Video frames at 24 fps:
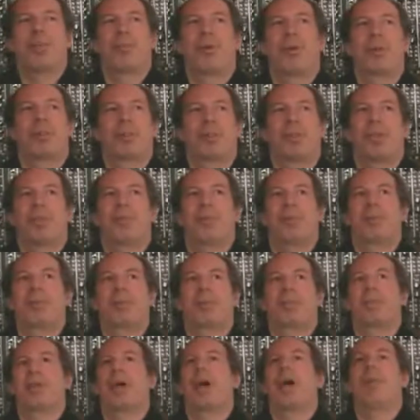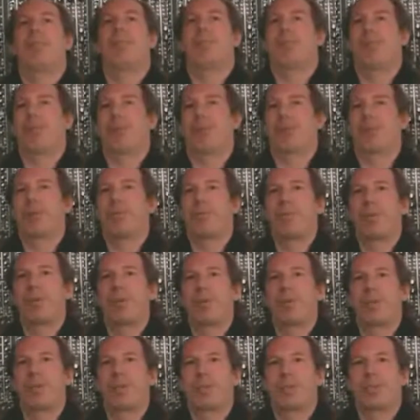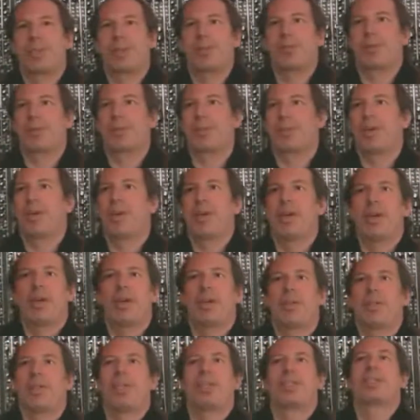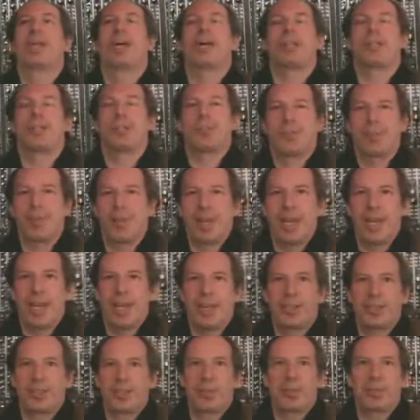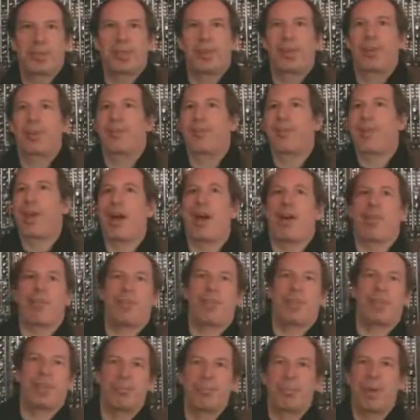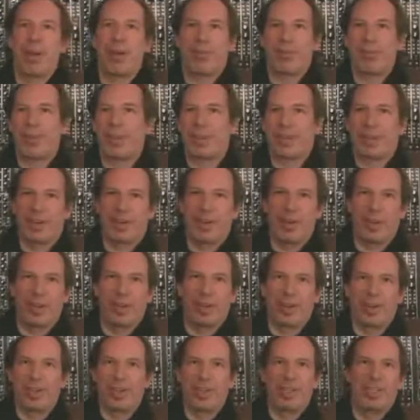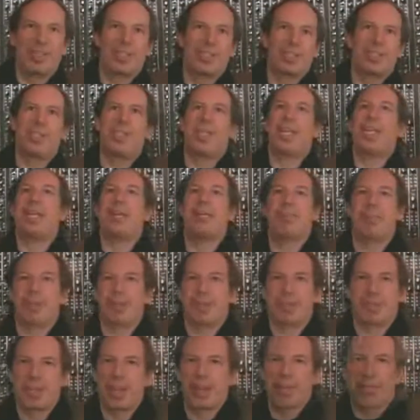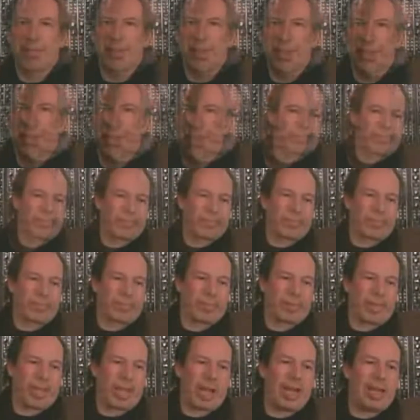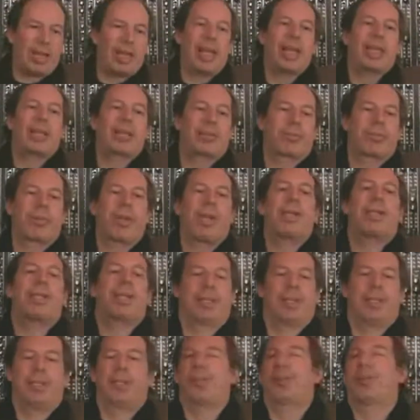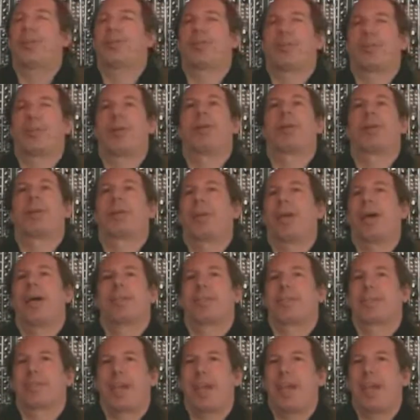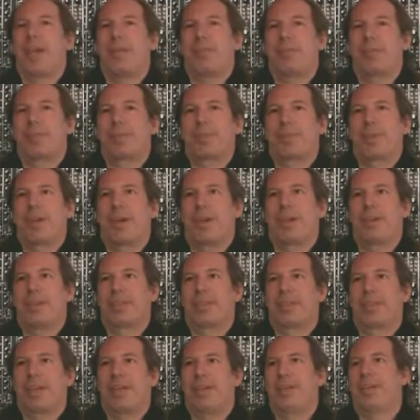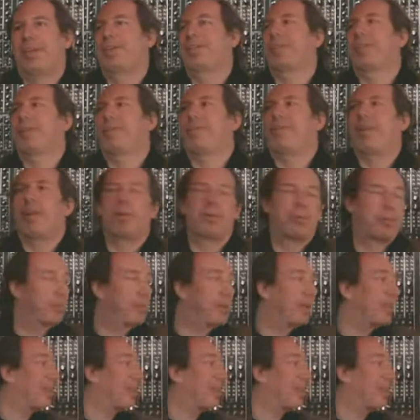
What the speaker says: was a time before computers. It was the industrial age. There was a lot of huffing and puffing going on, and steam and stuff like that. I like creating these sort of sonic landscapes, and this stuff helps you. Plus,